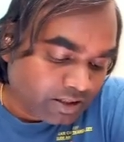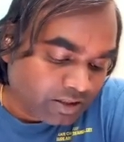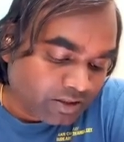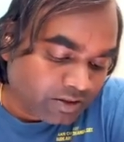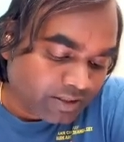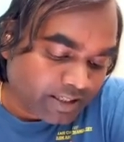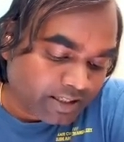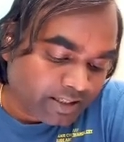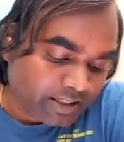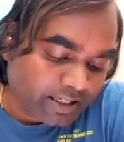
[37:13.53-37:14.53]

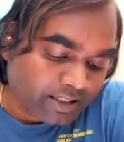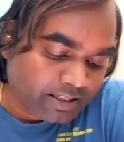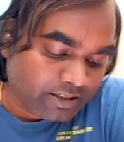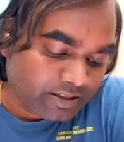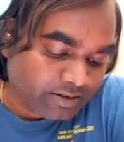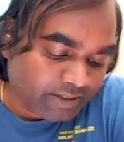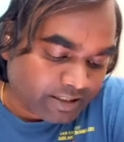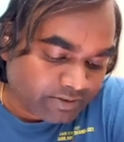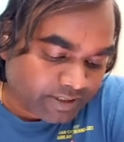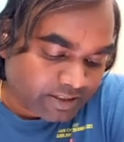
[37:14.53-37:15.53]
Okay, and
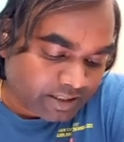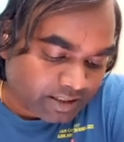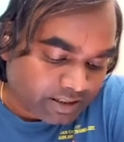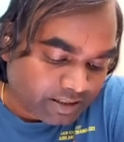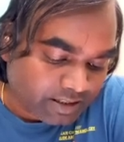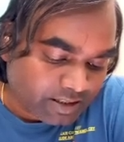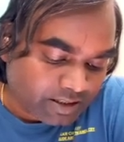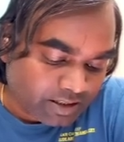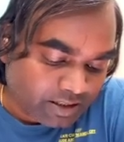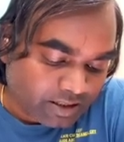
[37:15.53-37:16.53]
vice versa.
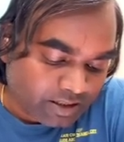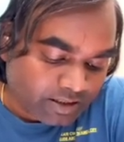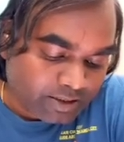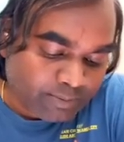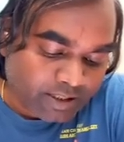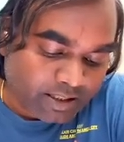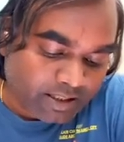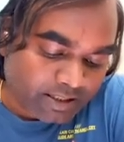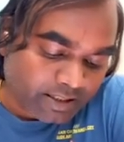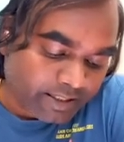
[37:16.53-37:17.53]

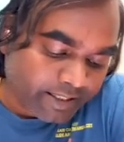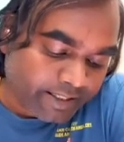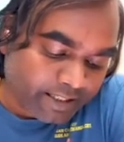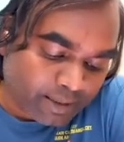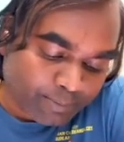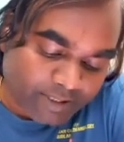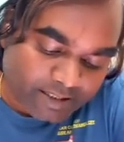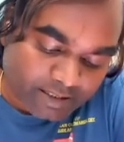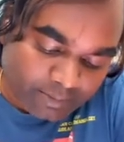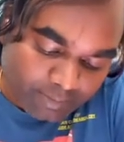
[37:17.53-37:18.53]
Similarly, any
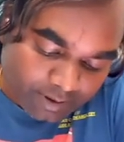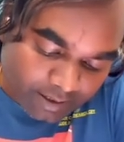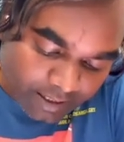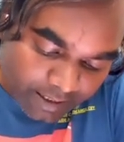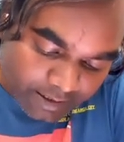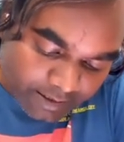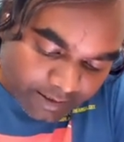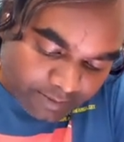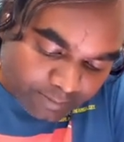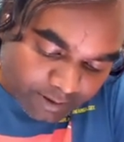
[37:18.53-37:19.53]
complex number
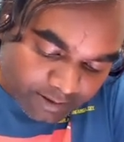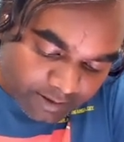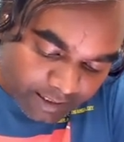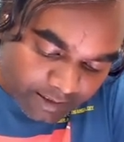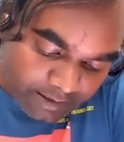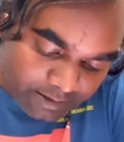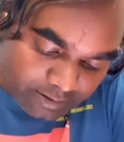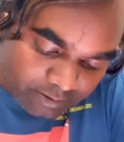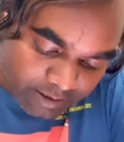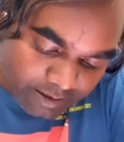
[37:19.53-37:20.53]
ix plus
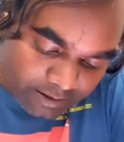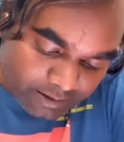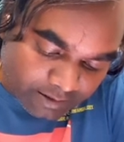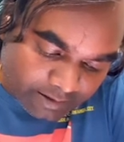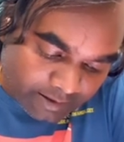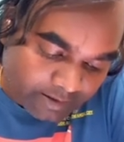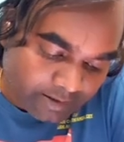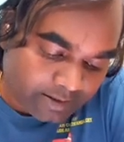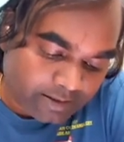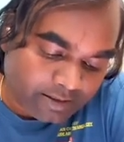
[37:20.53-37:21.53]
iy
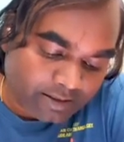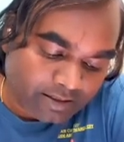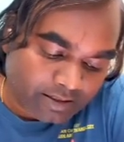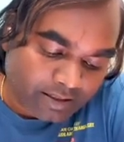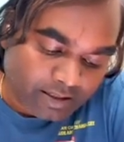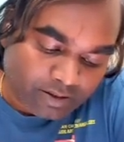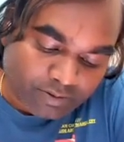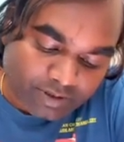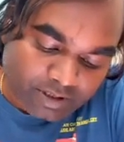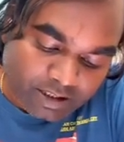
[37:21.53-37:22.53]

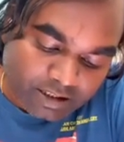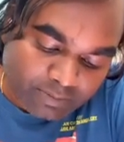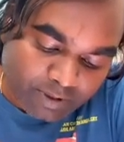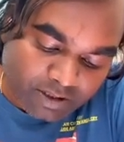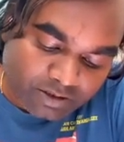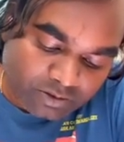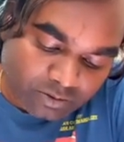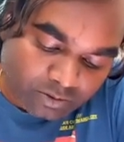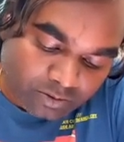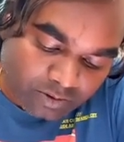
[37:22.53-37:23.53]
which corresponds
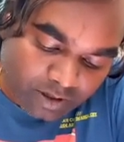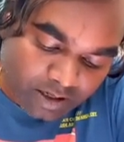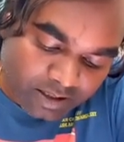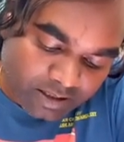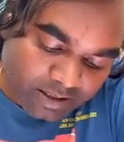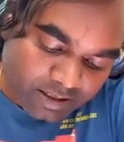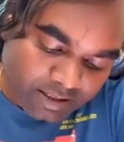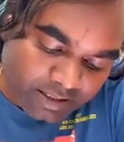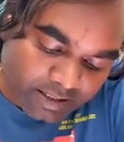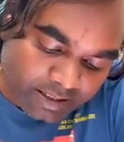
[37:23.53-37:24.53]
to ordered
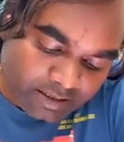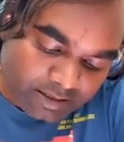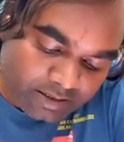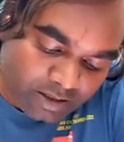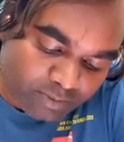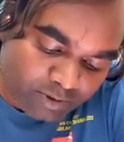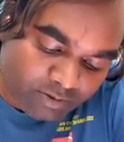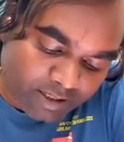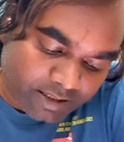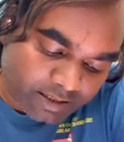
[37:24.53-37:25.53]
x,
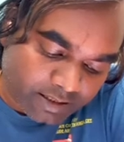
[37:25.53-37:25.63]
y